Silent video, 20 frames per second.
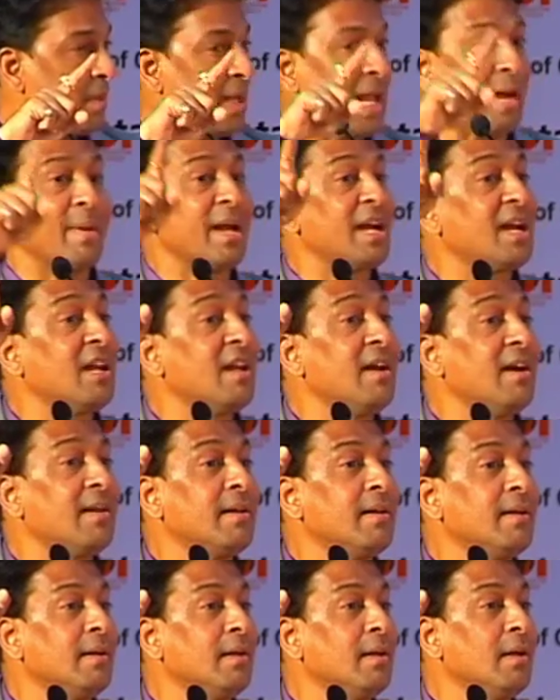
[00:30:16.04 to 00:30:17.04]
Am I clear?
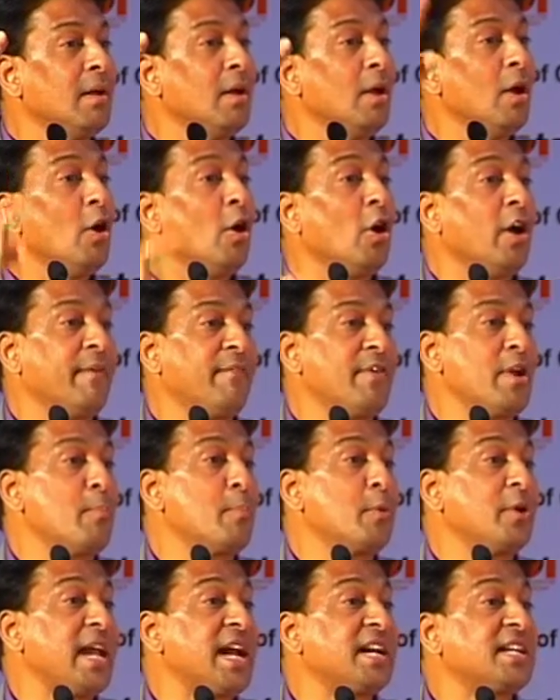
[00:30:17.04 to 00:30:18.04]
Or if your
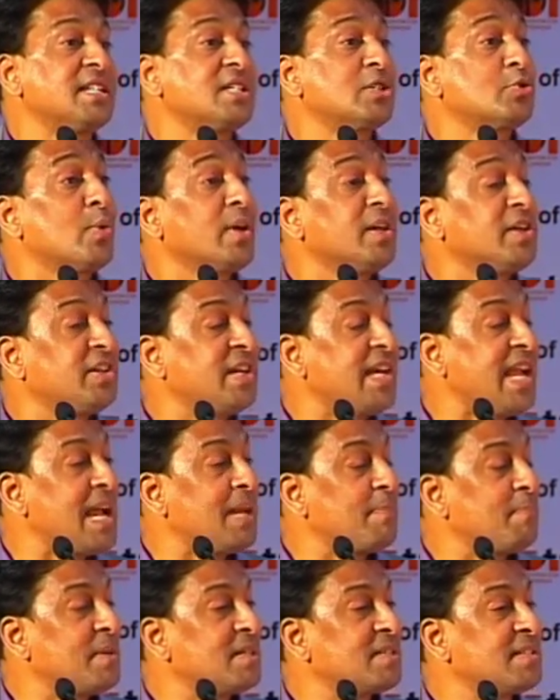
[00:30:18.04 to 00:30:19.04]
product is
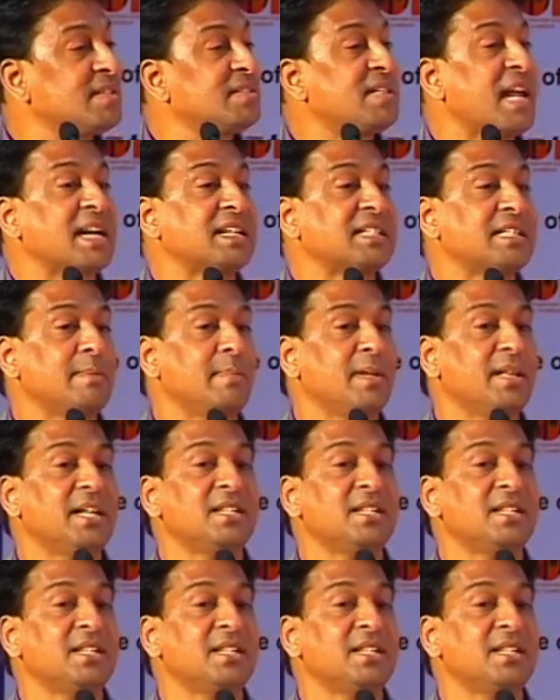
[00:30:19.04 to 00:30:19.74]
28% taxable,